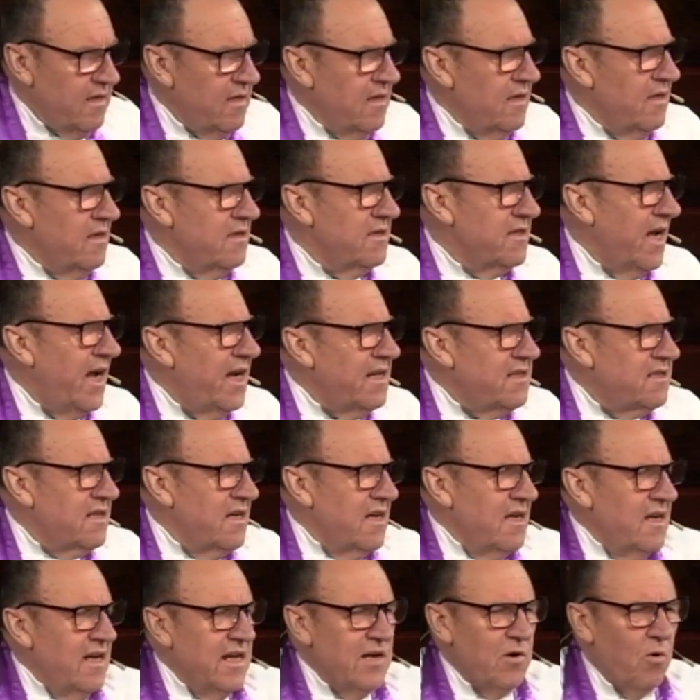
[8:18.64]

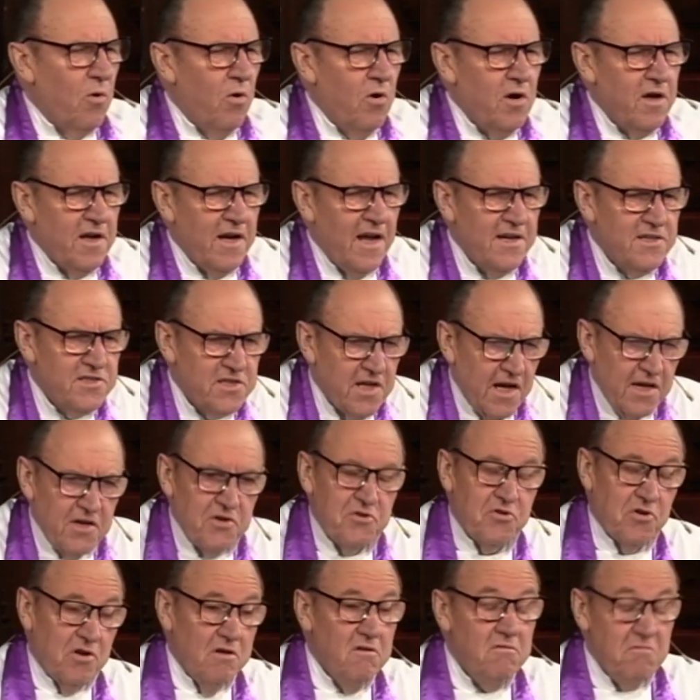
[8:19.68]
Yet an
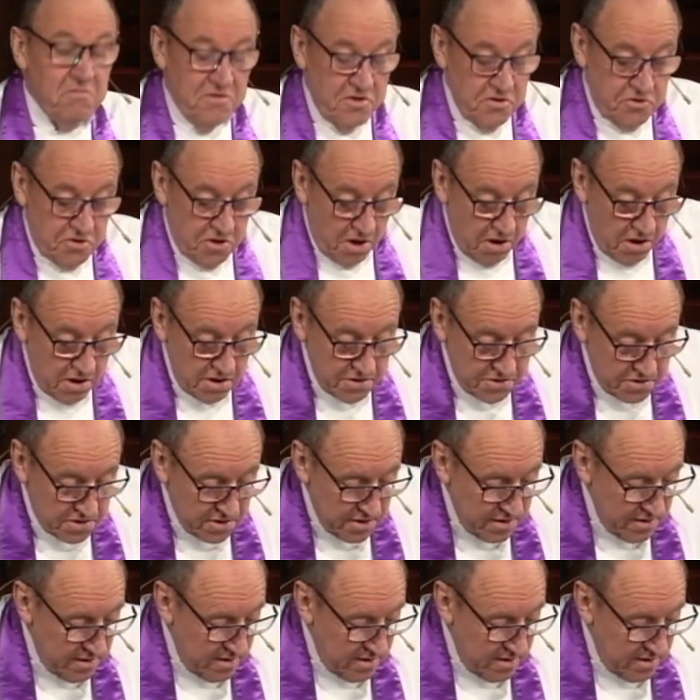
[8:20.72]
organization, the church,